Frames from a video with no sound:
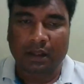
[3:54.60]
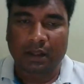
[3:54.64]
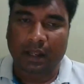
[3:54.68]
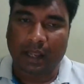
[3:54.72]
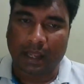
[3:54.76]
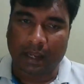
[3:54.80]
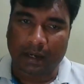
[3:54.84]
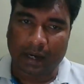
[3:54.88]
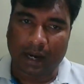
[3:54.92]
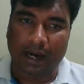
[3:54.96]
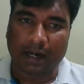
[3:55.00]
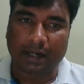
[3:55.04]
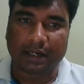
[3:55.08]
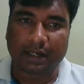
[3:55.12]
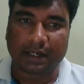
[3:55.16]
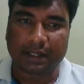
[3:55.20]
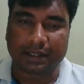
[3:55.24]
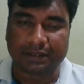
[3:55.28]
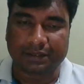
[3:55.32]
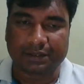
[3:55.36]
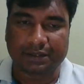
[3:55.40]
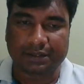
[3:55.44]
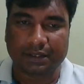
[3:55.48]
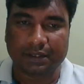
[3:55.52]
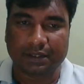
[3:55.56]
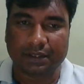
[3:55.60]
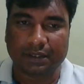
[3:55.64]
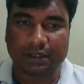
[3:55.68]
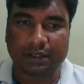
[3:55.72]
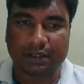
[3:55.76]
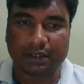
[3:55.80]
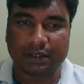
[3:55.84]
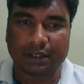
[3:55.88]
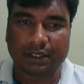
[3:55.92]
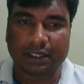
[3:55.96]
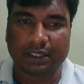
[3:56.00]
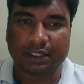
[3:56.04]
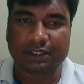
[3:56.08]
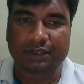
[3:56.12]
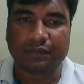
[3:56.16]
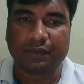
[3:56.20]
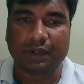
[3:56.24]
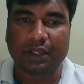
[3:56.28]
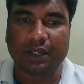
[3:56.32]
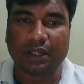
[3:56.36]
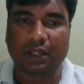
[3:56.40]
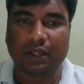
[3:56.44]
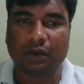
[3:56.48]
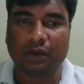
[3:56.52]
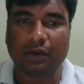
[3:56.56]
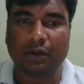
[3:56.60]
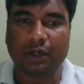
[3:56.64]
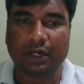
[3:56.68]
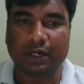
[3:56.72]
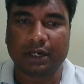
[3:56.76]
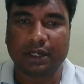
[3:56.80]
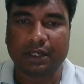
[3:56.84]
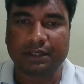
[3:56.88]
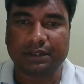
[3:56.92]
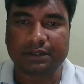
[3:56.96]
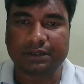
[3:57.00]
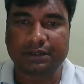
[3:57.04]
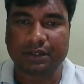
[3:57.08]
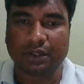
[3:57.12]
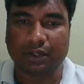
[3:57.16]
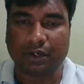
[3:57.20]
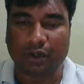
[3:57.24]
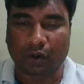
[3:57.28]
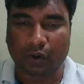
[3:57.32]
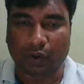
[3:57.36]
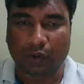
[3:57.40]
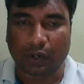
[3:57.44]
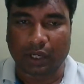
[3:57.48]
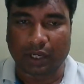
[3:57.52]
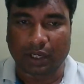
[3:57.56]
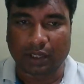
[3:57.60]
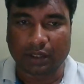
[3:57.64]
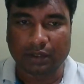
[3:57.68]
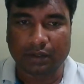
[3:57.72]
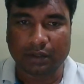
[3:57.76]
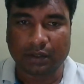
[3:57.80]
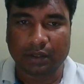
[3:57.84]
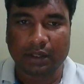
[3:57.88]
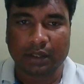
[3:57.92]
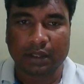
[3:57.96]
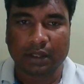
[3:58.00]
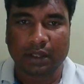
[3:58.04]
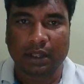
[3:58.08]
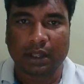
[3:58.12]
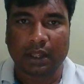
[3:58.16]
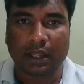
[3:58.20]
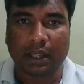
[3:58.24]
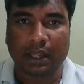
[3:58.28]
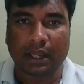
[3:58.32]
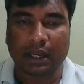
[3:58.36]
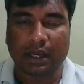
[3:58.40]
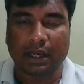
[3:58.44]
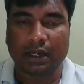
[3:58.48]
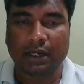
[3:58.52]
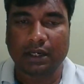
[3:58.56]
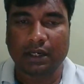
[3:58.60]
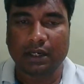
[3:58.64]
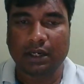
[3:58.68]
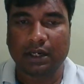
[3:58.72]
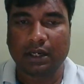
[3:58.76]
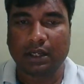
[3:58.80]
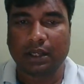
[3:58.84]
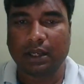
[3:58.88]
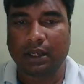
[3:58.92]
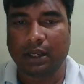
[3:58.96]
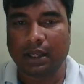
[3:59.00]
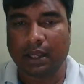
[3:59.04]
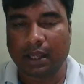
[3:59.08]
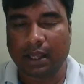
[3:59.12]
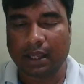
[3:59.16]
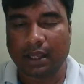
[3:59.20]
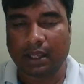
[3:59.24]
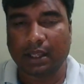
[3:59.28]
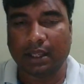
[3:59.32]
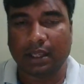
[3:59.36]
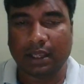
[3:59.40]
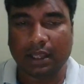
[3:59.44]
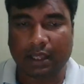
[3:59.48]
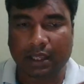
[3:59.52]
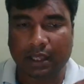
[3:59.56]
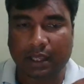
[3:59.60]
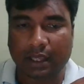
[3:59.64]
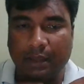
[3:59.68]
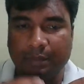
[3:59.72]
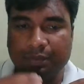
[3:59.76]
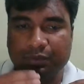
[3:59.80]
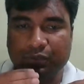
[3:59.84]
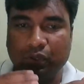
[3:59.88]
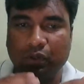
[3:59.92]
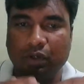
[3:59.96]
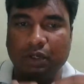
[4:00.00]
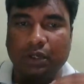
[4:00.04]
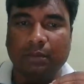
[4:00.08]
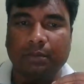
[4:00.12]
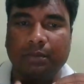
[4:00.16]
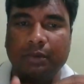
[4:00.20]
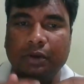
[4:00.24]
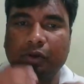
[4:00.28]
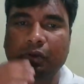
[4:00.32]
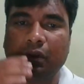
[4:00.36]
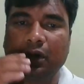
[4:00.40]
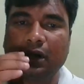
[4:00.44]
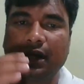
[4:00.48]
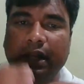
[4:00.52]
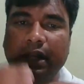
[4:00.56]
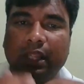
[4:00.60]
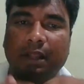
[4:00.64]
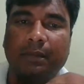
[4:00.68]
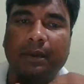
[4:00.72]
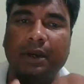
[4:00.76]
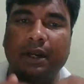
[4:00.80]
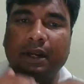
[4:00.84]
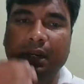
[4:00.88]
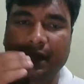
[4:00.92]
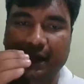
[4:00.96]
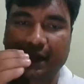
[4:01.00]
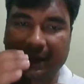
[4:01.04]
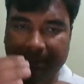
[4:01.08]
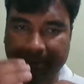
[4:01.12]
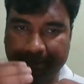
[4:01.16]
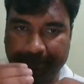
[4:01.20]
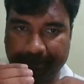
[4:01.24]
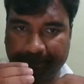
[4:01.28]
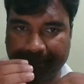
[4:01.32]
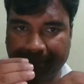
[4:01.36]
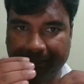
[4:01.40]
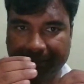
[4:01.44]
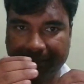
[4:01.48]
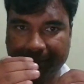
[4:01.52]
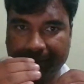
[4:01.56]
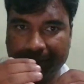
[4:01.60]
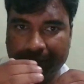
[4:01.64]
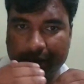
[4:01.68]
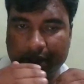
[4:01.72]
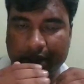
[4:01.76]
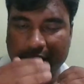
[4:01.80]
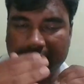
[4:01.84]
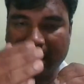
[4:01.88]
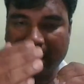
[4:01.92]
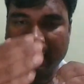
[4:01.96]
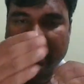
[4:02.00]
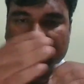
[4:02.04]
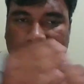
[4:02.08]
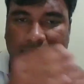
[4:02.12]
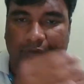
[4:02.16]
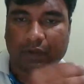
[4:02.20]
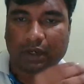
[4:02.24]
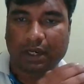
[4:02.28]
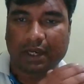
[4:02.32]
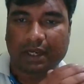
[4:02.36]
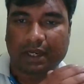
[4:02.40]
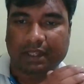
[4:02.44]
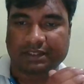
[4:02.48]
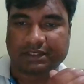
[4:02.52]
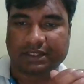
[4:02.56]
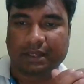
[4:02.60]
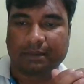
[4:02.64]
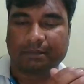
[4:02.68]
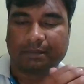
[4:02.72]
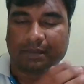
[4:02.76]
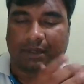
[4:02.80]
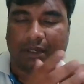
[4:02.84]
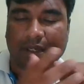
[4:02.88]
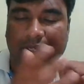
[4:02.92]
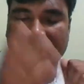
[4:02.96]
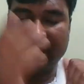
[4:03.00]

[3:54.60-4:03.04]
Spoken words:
An artist, he's very good at his drawing, and he keeps on improving day by day. I'll give you an example.